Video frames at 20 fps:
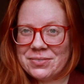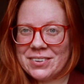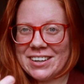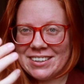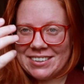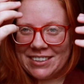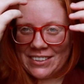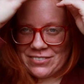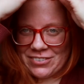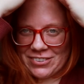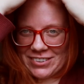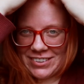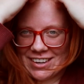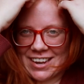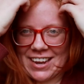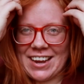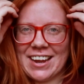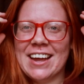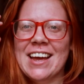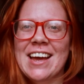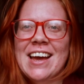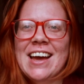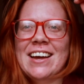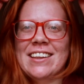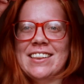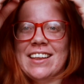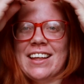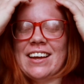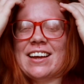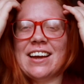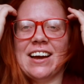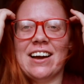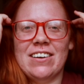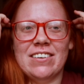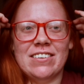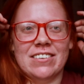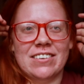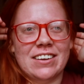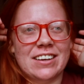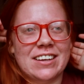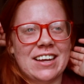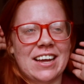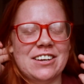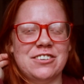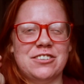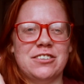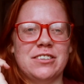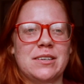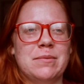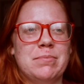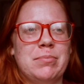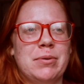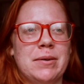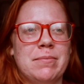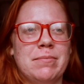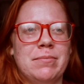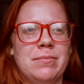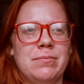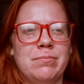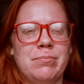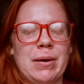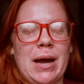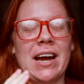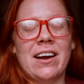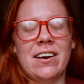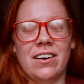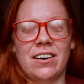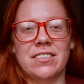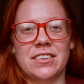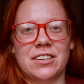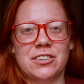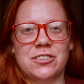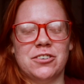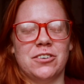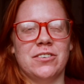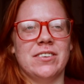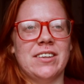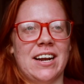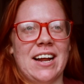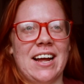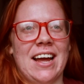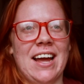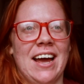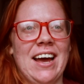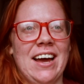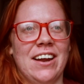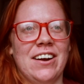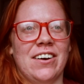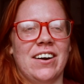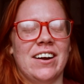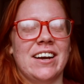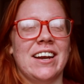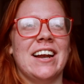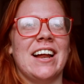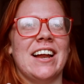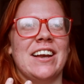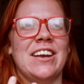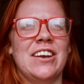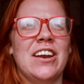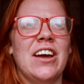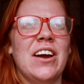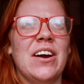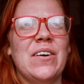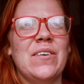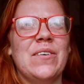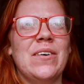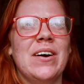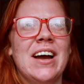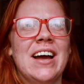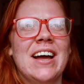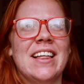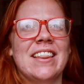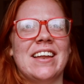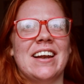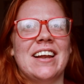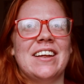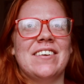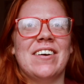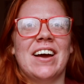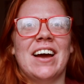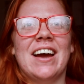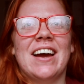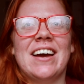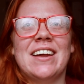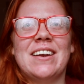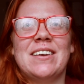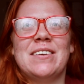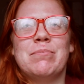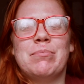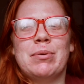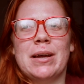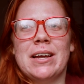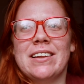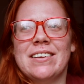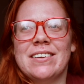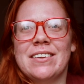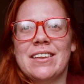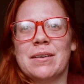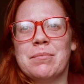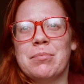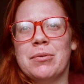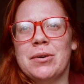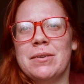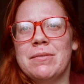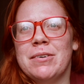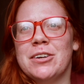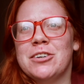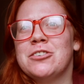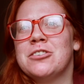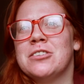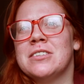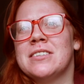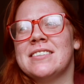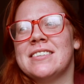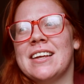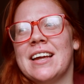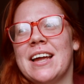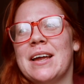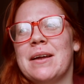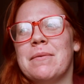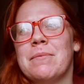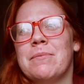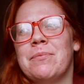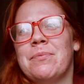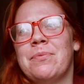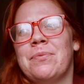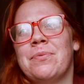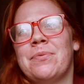a different day. Like, I'll occasionally put back on the shirt that I had on, and I know that I've had pretty much the same